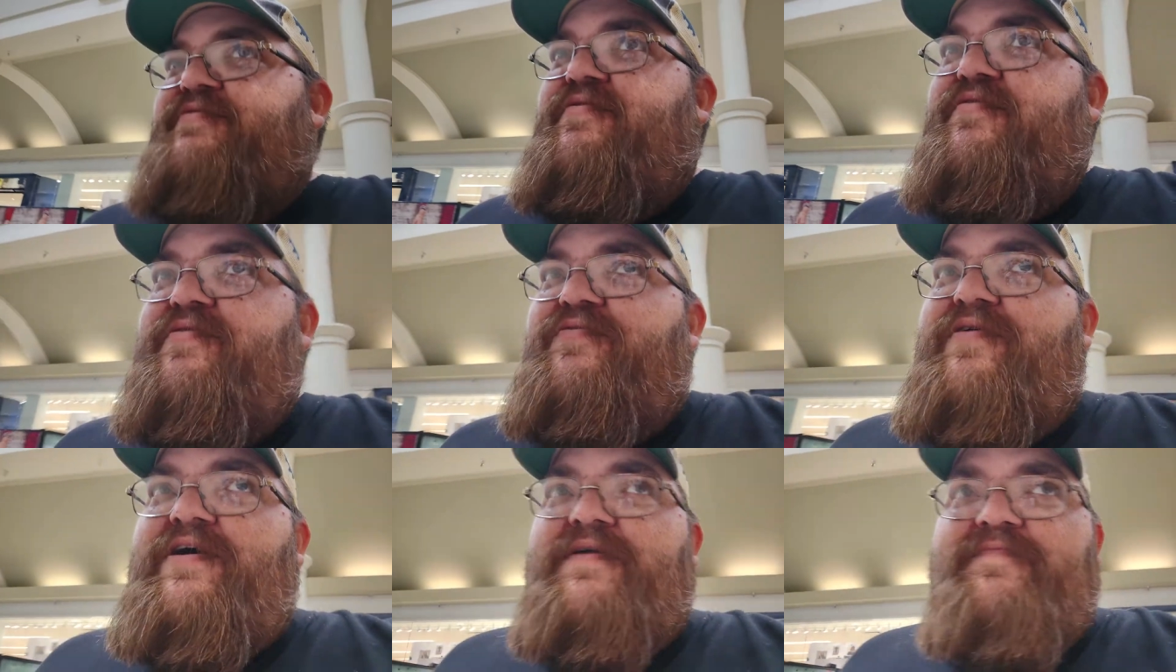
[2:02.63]
get what
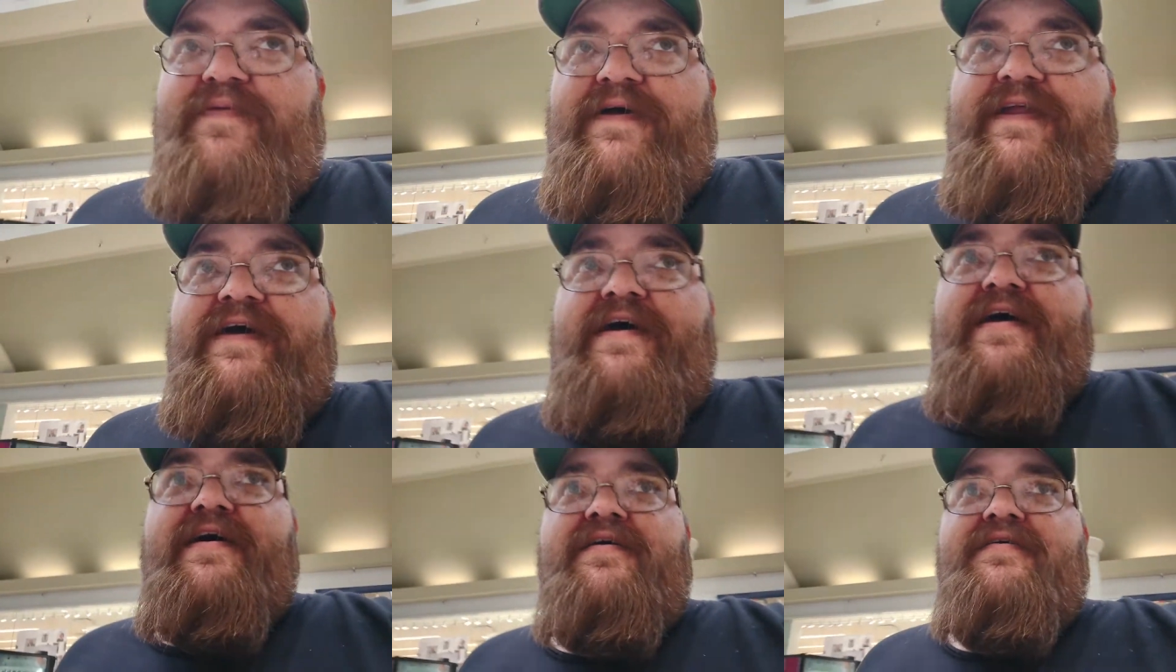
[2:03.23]
we want, but
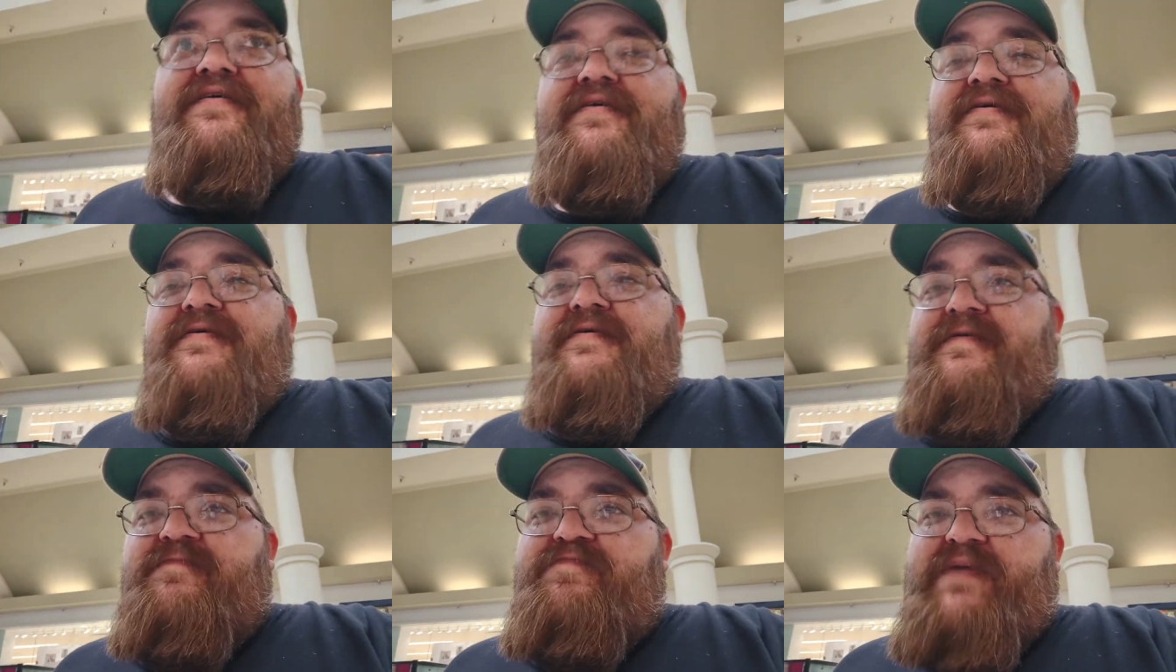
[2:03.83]

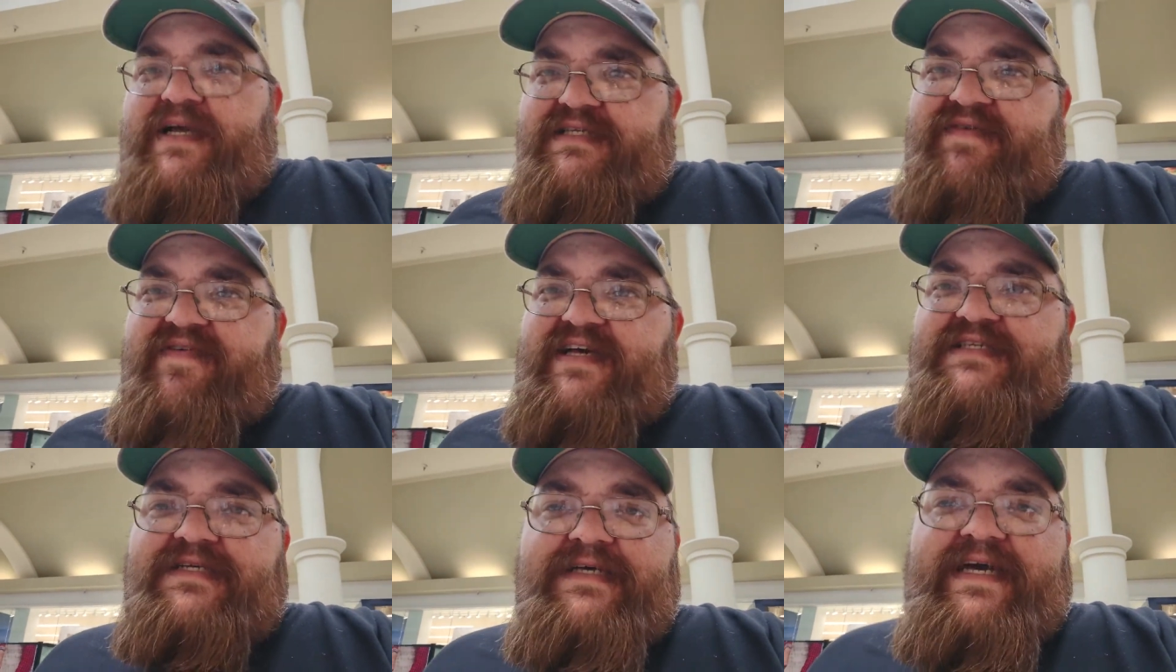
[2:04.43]
uh, things have
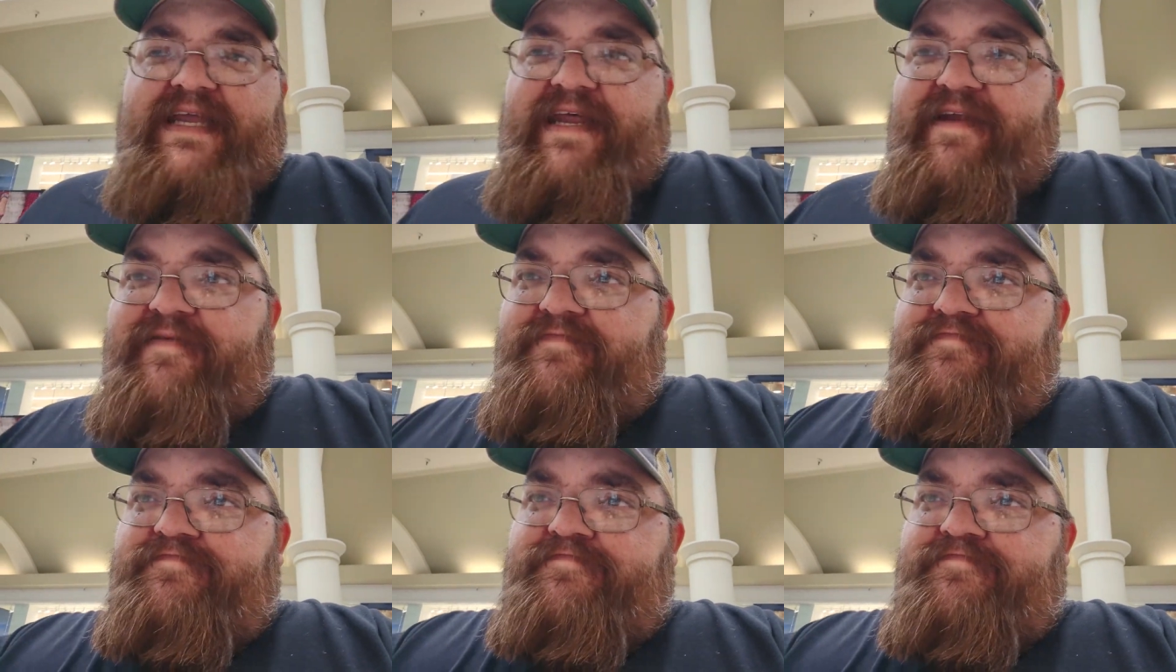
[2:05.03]
escalated.